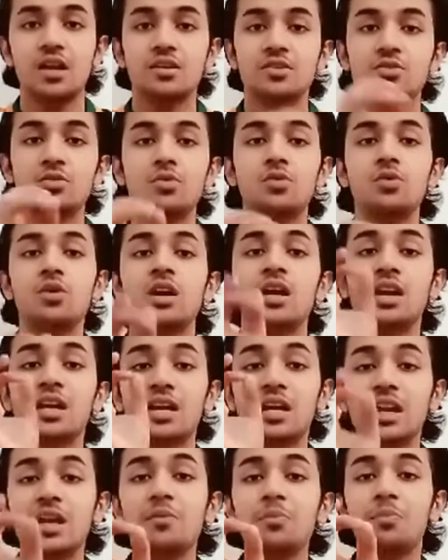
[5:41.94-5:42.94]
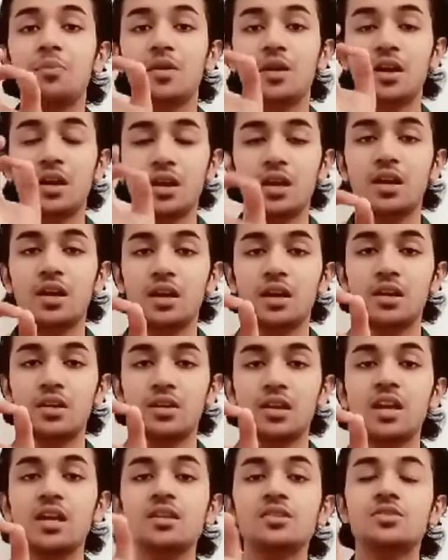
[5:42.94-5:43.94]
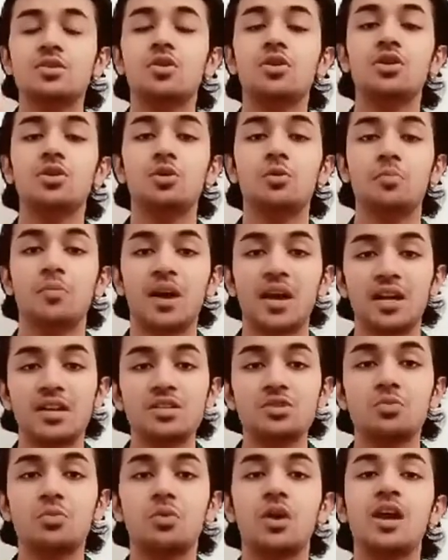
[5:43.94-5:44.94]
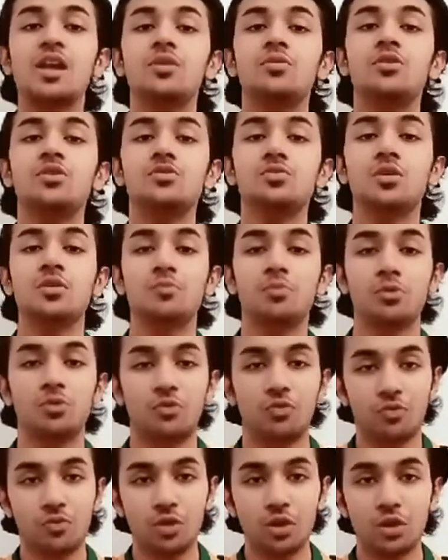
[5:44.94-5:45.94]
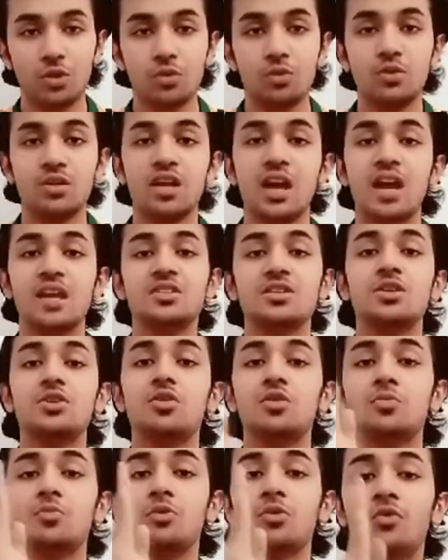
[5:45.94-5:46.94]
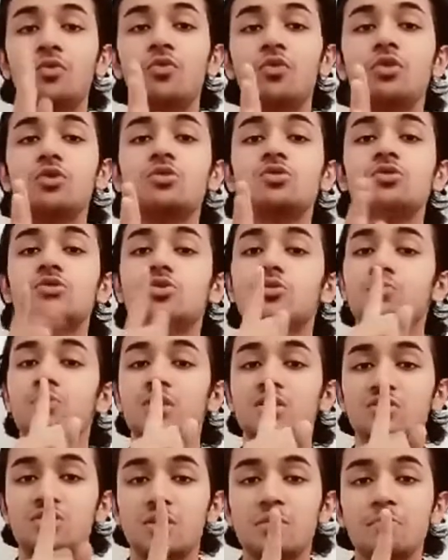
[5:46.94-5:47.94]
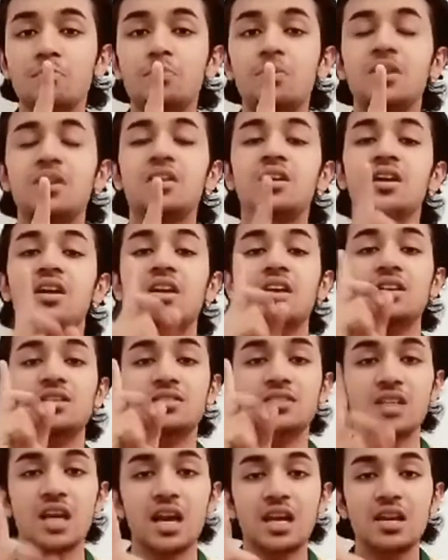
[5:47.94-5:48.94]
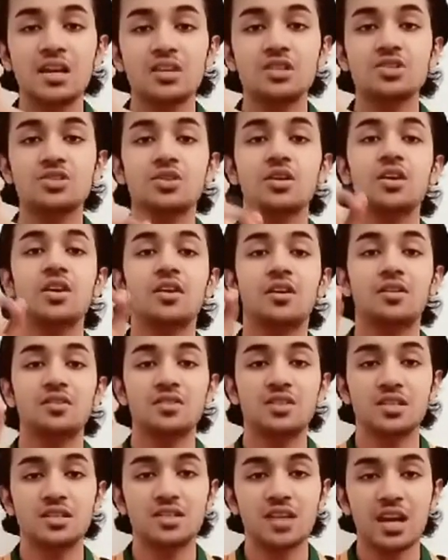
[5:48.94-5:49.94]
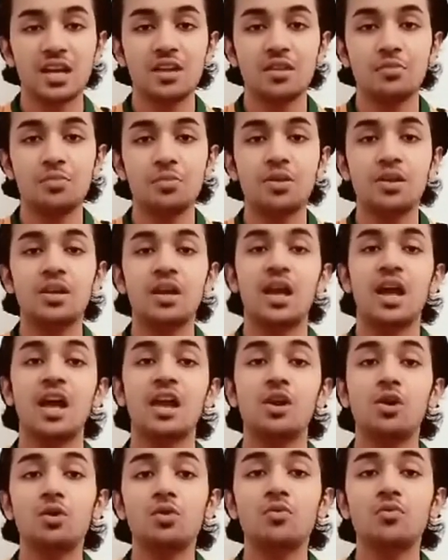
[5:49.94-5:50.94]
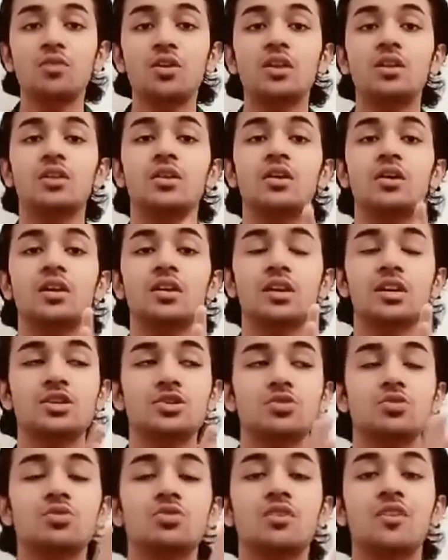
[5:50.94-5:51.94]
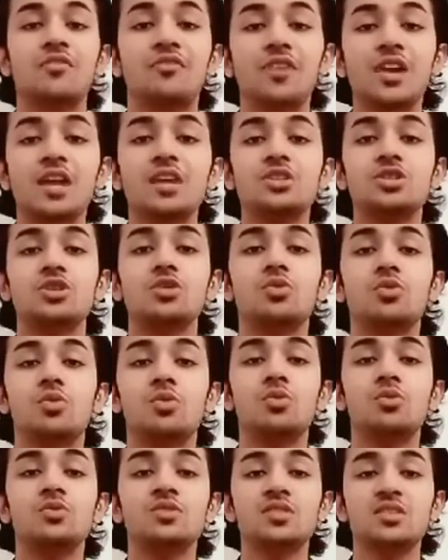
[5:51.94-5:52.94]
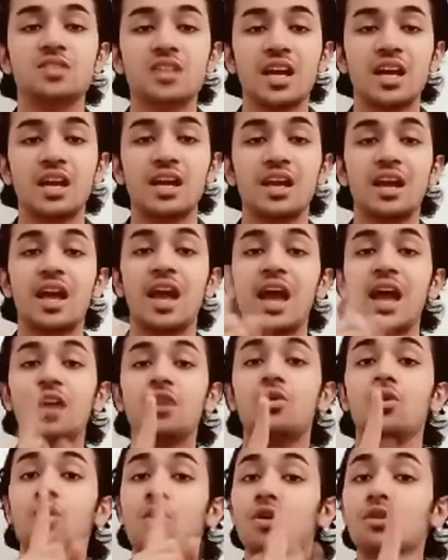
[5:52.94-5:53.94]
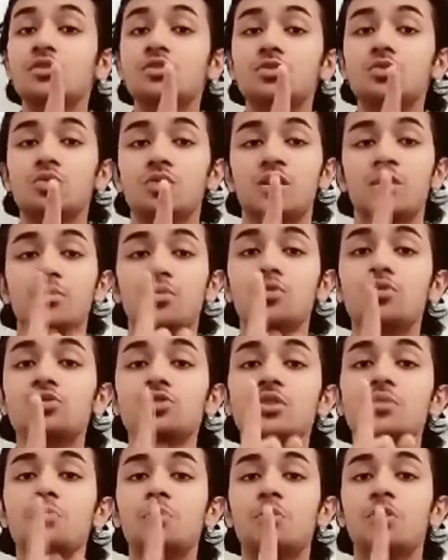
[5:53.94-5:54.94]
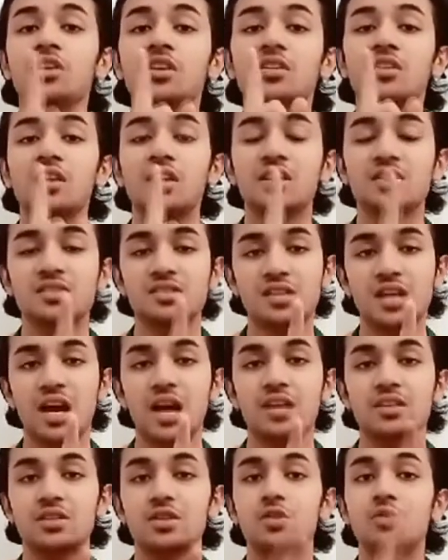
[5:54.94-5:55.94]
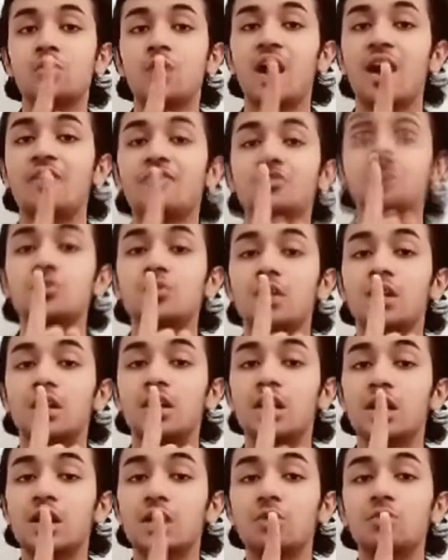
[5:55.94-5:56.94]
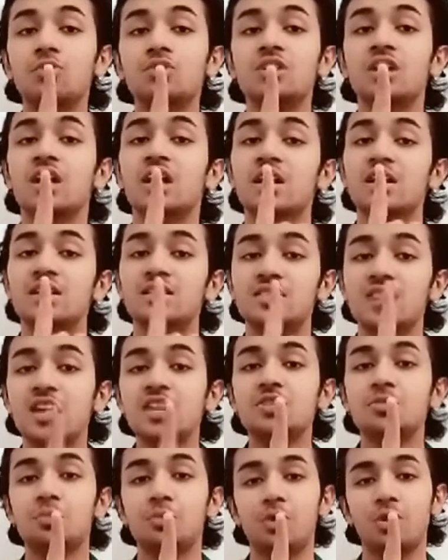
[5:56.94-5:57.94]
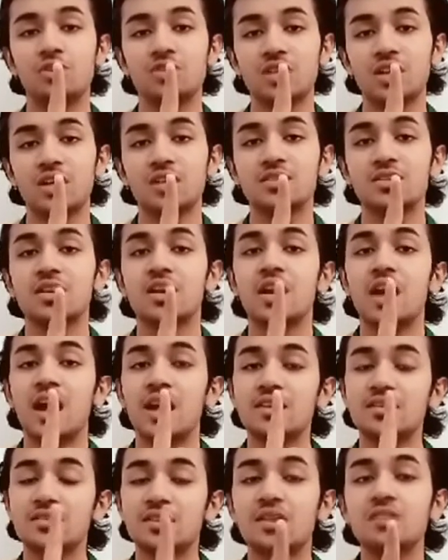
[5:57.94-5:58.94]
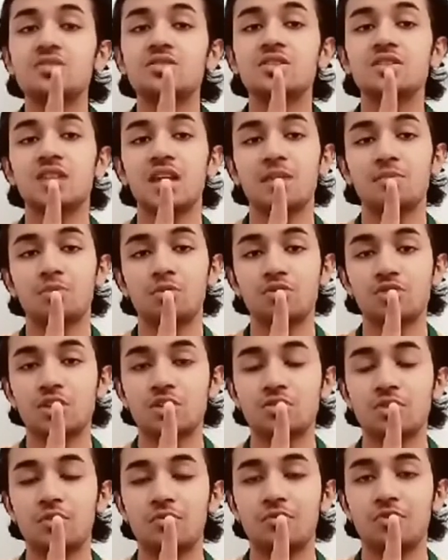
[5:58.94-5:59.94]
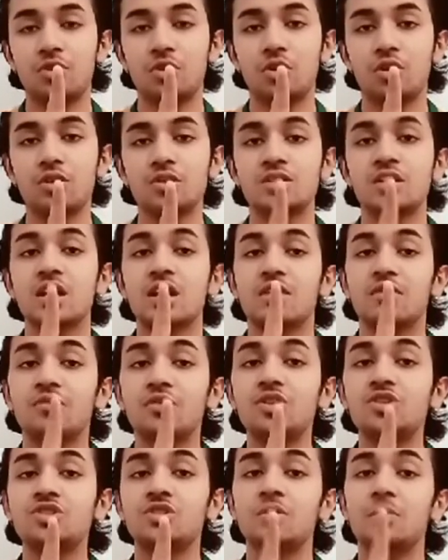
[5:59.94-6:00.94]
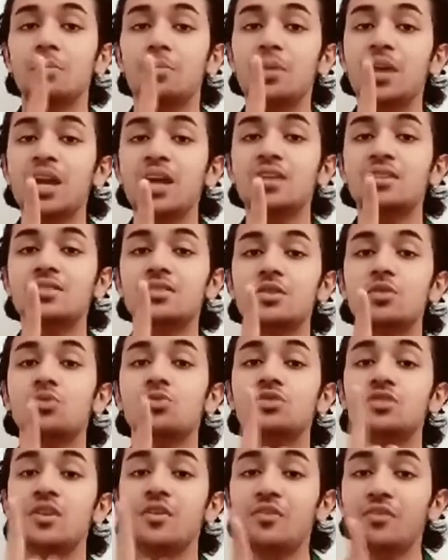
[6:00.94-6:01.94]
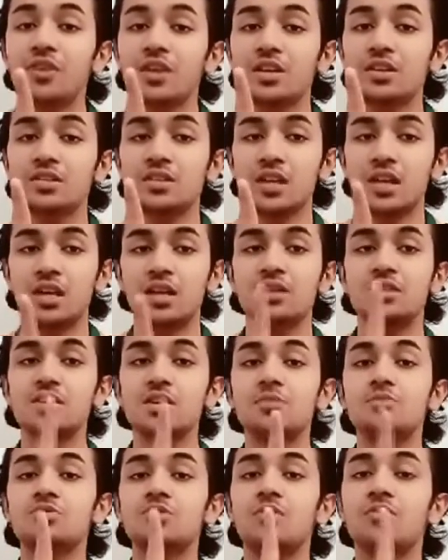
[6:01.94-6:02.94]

So keep things on your mind while you are doing portfolio, that your portfolio should be simple, stylish, designable, along with it should reflect your own style, and also the most important thing is that you have to include such projects and such design projects of yours which makes you different in terms